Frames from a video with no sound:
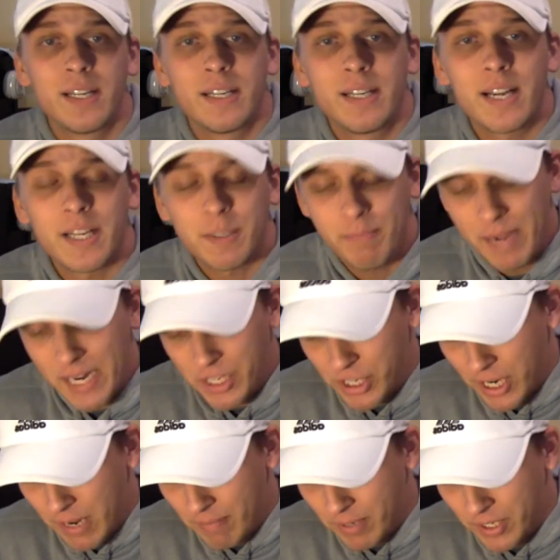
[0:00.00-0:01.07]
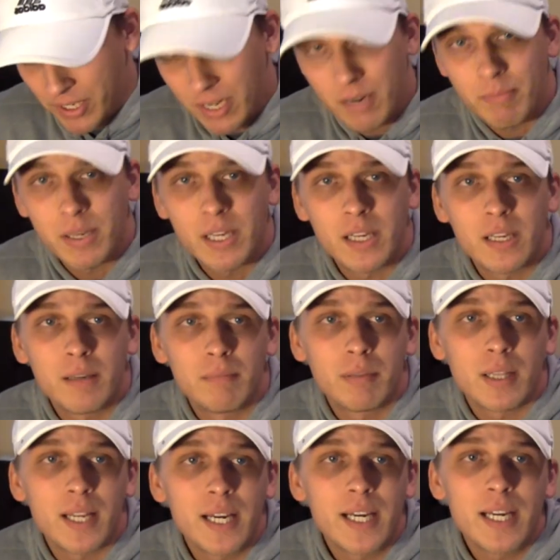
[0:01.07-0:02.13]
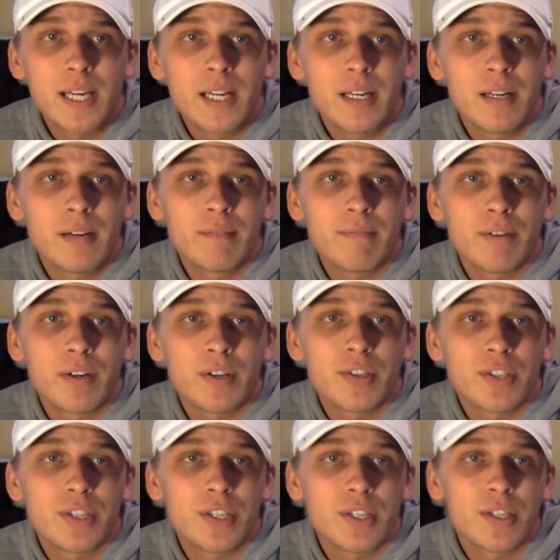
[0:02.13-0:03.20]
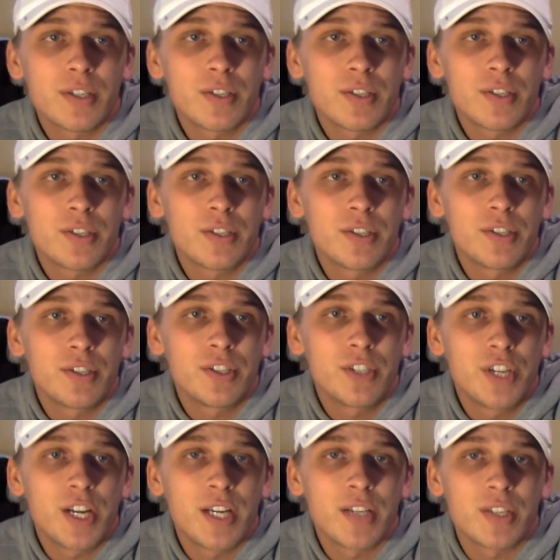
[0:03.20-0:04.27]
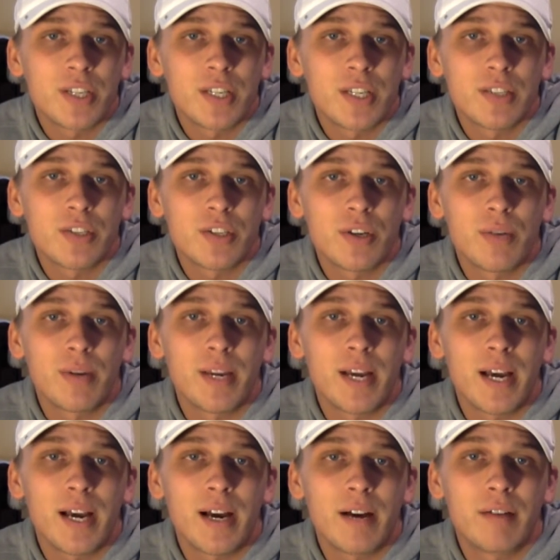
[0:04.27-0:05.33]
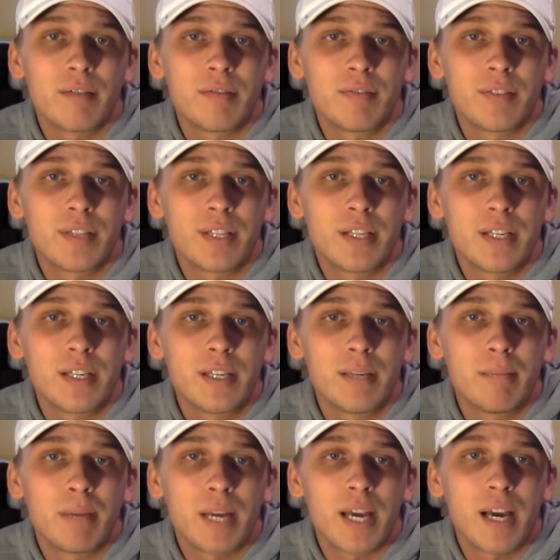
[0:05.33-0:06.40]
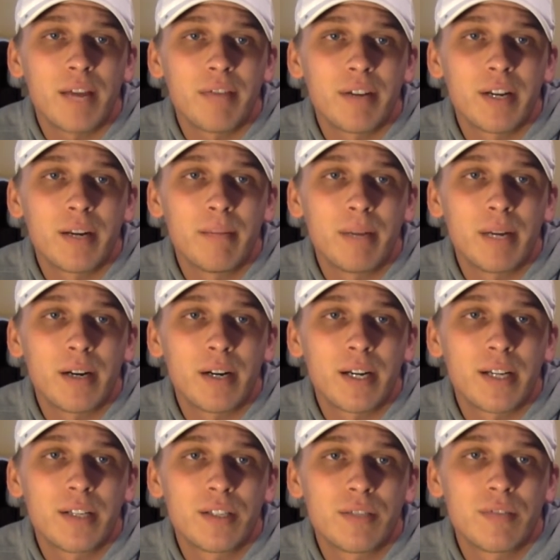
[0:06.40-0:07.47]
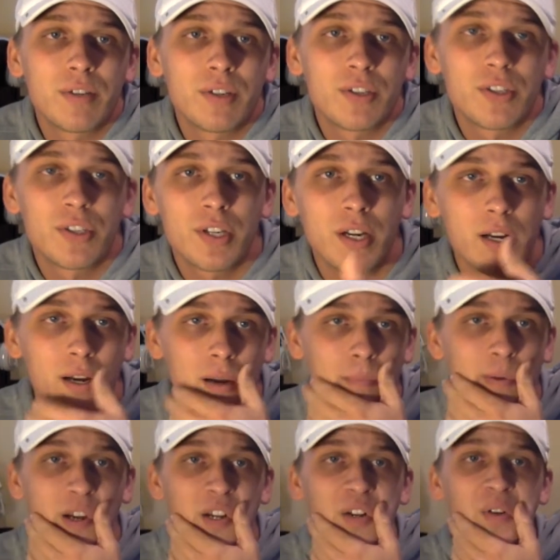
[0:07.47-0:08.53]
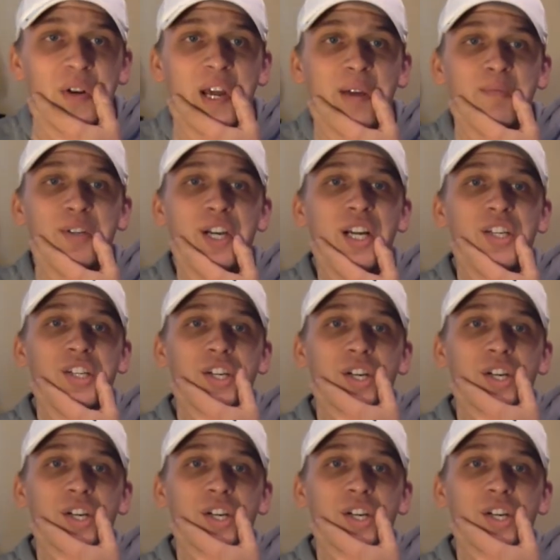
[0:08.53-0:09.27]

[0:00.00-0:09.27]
Next matchup is going to be Blaine versus Jason. So we have the McAfrican Americans versus a new name change